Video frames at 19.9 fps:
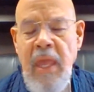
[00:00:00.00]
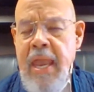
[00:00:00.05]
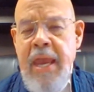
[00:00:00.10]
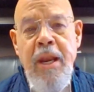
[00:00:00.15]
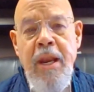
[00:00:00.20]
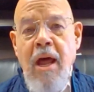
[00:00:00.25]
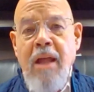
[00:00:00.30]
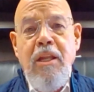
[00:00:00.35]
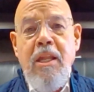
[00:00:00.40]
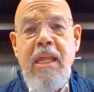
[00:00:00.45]

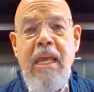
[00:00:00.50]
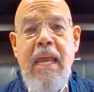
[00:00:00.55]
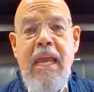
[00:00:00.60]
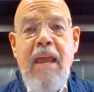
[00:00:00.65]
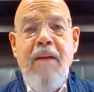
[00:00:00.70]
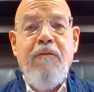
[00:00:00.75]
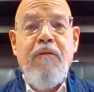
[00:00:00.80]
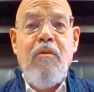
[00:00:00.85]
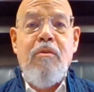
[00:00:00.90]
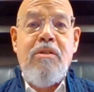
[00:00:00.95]
And under the
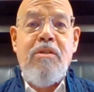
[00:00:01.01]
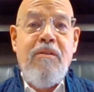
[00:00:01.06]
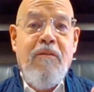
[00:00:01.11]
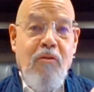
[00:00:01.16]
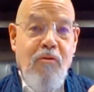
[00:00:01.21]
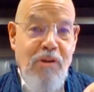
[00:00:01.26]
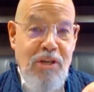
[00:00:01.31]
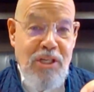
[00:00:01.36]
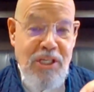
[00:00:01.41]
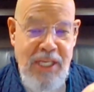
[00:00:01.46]
influence of
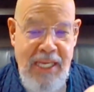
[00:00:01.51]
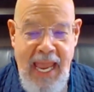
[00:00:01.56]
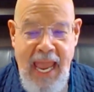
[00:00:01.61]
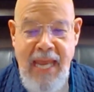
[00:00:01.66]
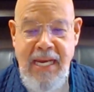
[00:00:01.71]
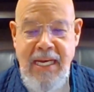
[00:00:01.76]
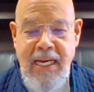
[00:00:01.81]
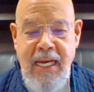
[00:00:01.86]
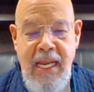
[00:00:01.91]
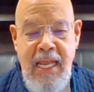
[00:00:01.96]

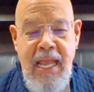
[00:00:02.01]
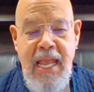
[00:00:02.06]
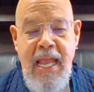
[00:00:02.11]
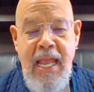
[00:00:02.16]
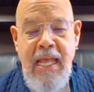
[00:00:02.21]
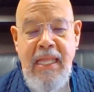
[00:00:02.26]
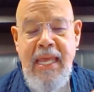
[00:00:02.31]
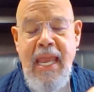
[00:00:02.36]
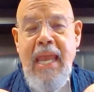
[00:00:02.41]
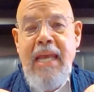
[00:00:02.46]
Christianity,
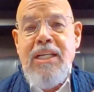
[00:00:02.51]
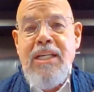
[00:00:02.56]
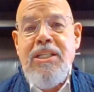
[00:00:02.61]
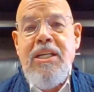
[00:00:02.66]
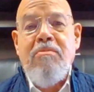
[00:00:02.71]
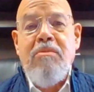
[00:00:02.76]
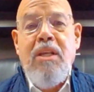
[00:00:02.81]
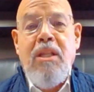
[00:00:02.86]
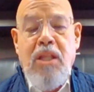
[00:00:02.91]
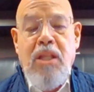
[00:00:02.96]
they
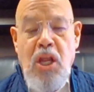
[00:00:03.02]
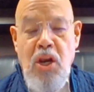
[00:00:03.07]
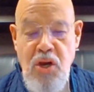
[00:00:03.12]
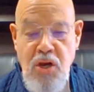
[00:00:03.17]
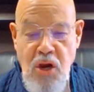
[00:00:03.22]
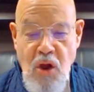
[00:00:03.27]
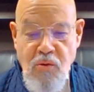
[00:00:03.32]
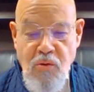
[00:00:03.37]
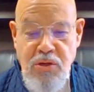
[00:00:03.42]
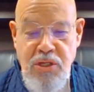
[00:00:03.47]
accepted the
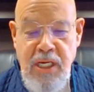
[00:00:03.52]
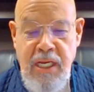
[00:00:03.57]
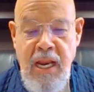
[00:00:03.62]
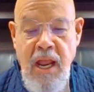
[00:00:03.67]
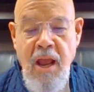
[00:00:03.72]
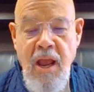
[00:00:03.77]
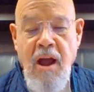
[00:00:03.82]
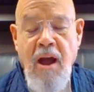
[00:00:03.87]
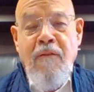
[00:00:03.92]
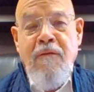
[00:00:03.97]
notion
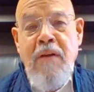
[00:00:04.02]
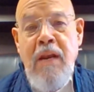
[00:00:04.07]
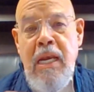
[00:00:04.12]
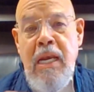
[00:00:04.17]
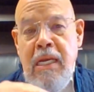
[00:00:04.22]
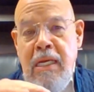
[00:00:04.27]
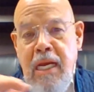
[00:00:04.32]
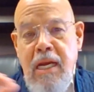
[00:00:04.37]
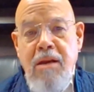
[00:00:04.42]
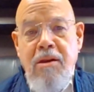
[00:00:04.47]
of
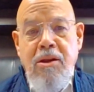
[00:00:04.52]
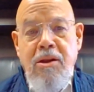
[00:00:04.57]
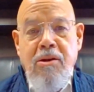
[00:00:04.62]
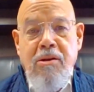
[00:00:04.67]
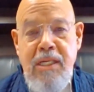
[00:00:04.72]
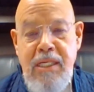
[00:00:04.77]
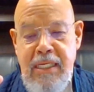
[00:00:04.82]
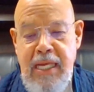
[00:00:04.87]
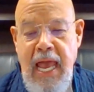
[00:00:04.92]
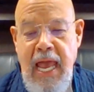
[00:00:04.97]
linear
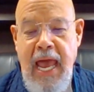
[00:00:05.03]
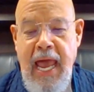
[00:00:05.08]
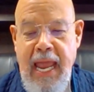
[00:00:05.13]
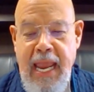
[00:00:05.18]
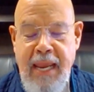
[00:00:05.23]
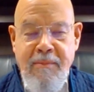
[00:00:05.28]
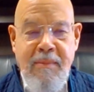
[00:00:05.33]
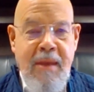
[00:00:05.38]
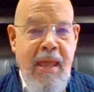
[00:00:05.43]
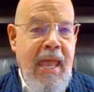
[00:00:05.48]

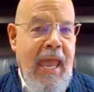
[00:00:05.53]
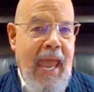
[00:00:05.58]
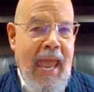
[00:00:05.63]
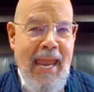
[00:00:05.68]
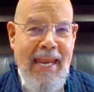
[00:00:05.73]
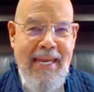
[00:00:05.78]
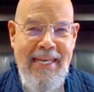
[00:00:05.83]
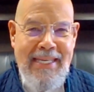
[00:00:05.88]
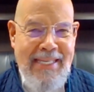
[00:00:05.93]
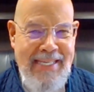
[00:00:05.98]
time
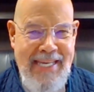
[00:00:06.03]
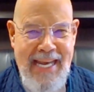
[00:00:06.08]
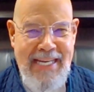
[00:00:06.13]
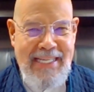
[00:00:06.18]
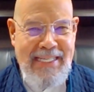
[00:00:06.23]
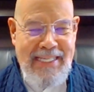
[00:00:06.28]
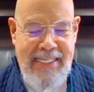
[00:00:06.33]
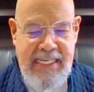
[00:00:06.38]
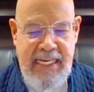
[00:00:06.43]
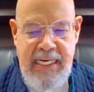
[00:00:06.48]
and
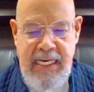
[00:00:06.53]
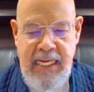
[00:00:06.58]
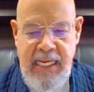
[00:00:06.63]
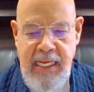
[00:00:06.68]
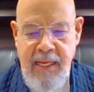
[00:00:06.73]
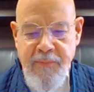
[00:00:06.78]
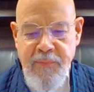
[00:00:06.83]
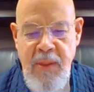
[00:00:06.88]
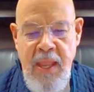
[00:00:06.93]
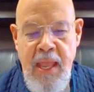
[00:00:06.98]

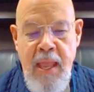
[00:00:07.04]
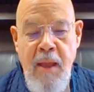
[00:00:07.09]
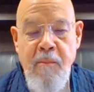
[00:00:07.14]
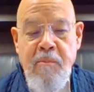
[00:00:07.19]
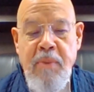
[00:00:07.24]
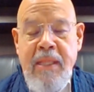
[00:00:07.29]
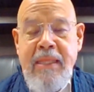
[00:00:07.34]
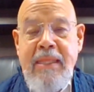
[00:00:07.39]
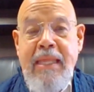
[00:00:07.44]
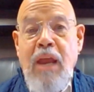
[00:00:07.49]
destiny,
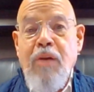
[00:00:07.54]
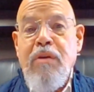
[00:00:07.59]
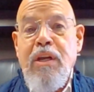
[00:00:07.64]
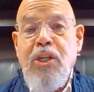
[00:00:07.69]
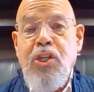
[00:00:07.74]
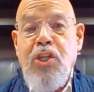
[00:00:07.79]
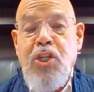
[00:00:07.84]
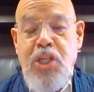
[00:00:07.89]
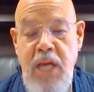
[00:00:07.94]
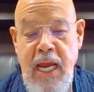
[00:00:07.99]
but they
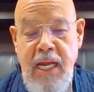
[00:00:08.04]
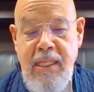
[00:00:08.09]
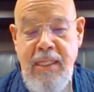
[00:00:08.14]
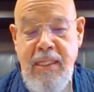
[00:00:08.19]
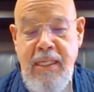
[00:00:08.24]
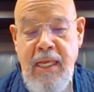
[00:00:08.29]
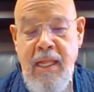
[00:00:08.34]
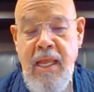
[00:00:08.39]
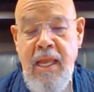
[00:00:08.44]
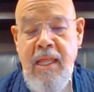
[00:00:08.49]

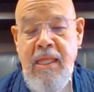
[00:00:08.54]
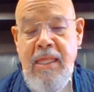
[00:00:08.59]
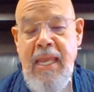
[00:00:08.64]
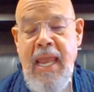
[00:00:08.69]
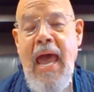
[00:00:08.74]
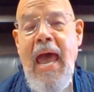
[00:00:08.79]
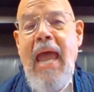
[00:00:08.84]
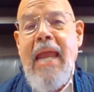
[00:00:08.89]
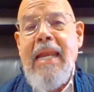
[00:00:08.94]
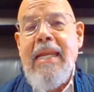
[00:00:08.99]
rejected
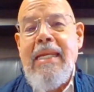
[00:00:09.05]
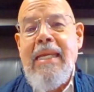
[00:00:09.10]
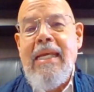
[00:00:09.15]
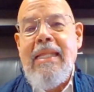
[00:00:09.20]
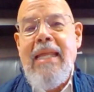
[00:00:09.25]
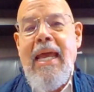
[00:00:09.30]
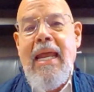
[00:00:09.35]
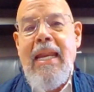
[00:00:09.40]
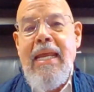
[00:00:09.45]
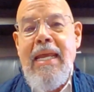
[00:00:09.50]
the idea
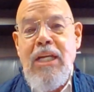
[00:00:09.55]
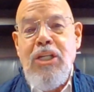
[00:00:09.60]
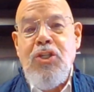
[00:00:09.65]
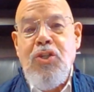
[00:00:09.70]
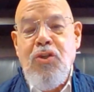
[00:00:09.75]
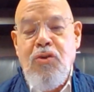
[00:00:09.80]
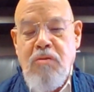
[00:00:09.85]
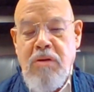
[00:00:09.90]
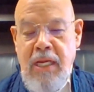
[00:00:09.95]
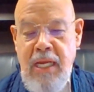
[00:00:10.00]
that
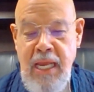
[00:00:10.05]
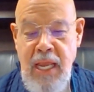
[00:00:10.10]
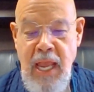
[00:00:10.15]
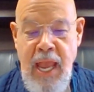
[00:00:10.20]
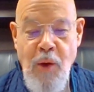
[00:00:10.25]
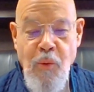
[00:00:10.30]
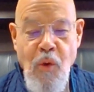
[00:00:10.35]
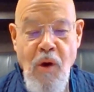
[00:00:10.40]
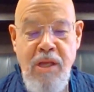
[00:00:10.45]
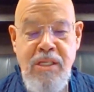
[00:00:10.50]
history
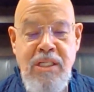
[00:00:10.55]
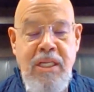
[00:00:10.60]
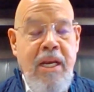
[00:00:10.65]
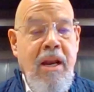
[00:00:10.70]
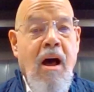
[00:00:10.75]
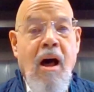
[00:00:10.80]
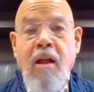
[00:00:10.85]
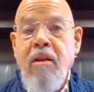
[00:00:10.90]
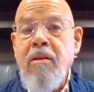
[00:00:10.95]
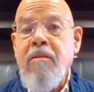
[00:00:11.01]
was an
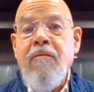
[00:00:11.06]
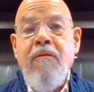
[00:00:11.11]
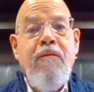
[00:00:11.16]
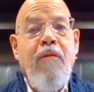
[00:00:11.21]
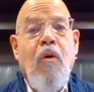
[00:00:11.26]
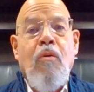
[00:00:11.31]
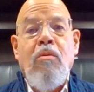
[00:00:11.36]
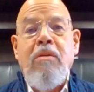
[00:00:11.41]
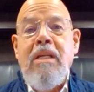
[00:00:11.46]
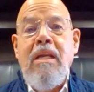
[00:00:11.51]

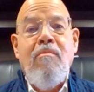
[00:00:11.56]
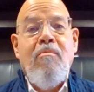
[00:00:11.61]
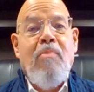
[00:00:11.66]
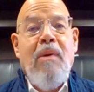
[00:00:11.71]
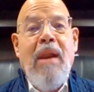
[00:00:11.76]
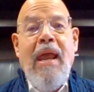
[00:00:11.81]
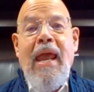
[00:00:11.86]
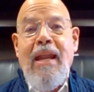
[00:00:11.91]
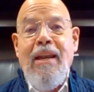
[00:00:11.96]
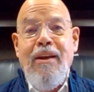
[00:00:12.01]
unfolding
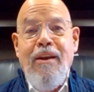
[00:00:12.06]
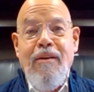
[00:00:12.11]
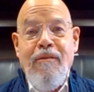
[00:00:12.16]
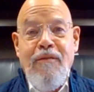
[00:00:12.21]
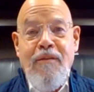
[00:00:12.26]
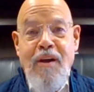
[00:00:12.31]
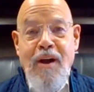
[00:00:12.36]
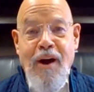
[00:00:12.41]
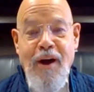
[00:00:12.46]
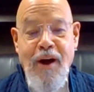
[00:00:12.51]
plan
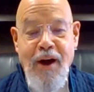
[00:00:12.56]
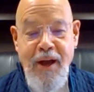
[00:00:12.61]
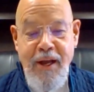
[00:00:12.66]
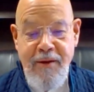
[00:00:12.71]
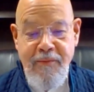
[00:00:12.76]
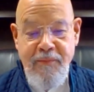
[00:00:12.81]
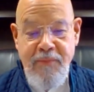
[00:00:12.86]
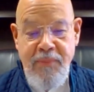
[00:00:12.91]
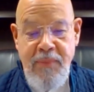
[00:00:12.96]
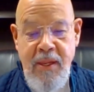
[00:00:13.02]
of God.
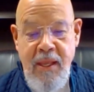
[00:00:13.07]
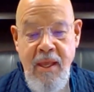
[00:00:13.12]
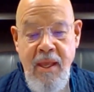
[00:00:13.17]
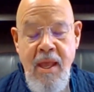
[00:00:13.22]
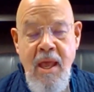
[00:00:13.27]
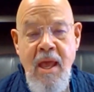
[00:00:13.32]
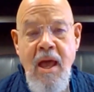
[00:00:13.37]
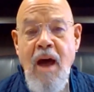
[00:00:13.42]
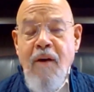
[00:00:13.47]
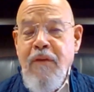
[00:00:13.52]

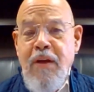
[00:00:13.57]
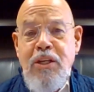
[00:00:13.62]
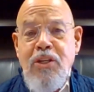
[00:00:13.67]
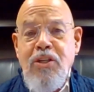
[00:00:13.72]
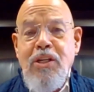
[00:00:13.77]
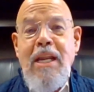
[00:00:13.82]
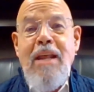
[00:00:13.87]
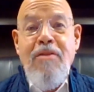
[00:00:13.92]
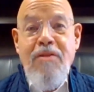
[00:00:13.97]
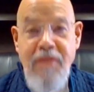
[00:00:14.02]

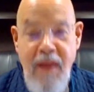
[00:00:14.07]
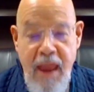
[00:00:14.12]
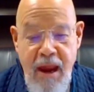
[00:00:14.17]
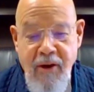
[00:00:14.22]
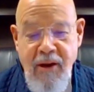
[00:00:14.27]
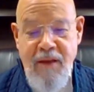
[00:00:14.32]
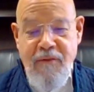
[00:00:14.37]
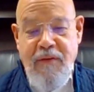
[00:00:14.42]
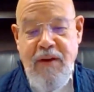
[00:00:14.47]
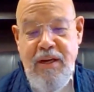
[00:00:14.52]
Eventually,
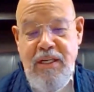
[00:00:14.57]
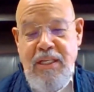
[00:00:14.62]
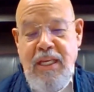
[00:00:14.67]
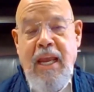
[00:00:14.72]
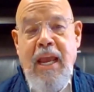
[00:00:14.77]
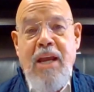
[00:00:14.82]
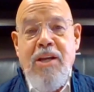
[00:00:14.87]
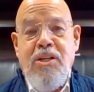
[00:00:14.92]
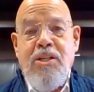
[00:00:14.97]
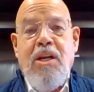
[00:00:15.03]
their
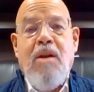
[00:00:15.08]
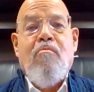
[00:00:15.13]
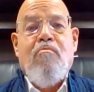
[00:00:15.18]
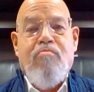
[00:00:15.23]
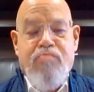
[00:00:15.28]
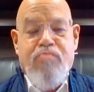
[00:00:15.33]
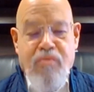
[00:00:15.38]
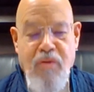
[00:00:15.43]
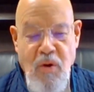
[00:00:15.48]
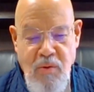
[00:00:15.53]
investigation
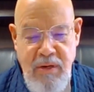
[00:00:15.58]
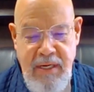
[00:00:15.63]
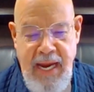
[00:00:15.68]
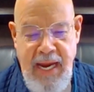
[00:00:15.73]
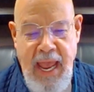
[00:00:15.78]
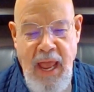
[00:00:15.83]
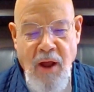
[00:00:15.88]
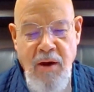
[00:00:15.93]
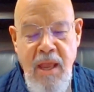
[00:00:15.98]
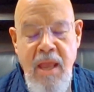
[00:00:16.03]
broke
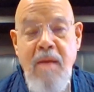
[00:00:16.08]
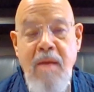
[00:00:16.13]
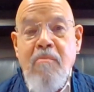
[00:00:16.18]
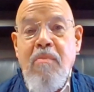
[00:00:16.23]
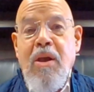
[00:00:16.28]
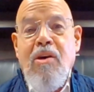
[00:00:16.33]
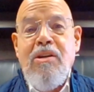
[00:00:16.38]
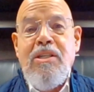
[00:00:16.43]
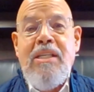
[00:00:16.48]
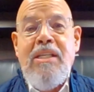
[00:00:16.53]
down
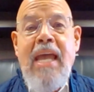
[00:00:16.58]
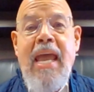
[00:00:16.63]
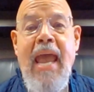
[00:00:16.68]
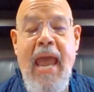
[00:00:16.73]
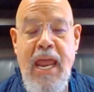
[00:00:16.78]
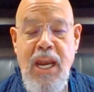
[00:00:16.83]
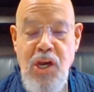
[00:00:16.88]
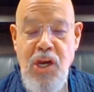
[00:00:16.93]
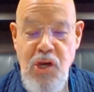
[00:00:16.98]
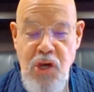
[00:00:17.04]
because they
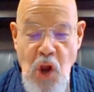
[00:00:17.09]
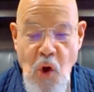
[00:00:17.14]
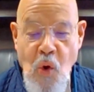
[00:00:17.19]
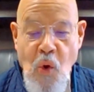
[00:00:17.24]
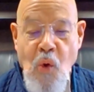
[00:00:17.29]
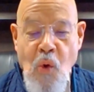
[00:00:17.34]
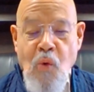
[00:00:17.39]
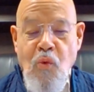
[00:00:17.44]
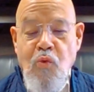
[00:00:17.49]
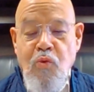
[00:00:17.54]
had
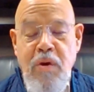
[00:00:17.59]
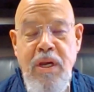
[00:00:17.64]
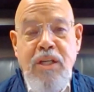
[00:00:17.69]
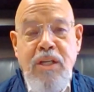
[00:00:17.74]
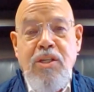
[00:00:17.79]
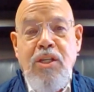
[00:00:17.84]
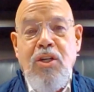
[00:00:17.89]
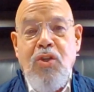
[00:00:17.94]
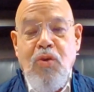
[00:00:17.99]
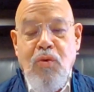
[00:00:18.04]
no
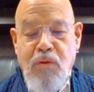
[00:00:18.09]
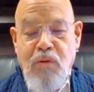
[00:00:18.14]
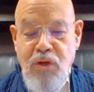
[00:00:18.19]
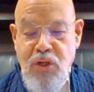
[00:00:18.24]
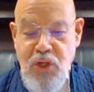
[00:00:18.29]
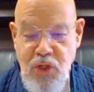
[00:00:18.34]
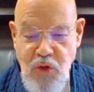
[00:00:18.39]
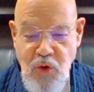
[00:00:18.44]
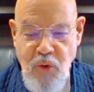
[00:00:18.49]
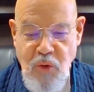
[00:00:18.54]
reason to
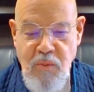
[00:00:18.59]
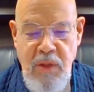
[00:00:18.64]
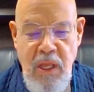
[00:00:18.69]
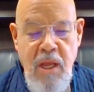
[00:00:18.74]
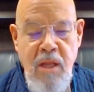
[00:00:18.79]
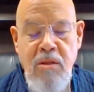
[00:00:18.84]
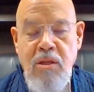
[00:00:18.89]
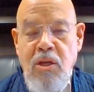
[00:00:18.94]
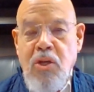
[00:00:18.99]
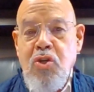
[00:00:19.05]
assume
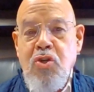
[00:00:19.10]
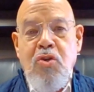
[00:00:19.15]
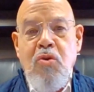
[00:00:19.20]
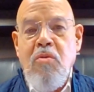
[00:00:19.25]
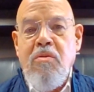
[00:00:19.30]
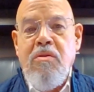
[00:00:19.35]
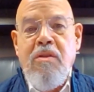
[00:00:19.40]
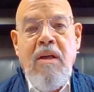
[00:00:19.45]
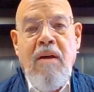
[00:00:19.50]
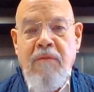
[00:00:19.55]
the
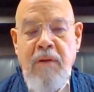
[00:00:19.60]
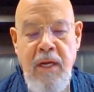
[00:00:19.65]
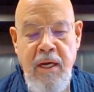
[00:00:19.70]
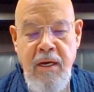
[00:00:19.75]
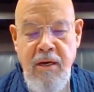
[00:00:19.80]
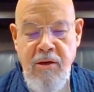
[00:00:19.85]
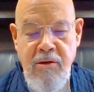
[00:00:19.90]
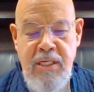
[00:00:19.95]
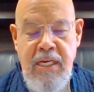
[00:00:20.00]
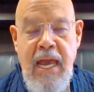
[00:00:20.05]
truth of
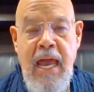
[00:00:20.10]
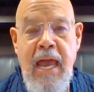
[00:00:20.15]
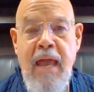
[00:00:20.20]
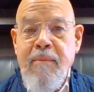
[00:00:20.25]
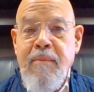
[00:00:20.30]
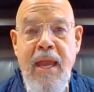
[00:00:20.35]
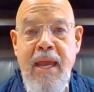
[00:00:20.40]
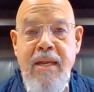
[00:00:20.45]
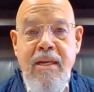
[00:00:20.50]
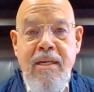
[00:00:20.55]
linear
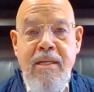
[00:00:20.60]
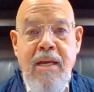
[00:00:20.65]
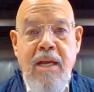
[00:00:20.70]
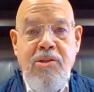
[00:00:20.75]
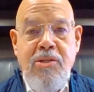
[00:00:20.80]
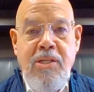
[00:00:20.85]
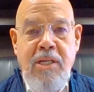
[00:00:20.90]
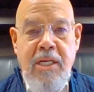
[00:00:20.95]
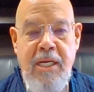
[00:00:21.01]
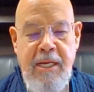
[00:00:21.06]
time and
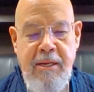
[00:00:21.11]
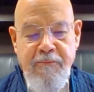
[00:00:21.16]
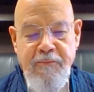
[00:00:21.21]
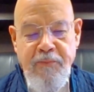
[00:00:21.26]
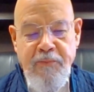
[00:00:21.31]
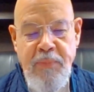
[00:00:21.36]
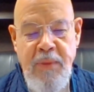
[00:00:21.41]
destiny.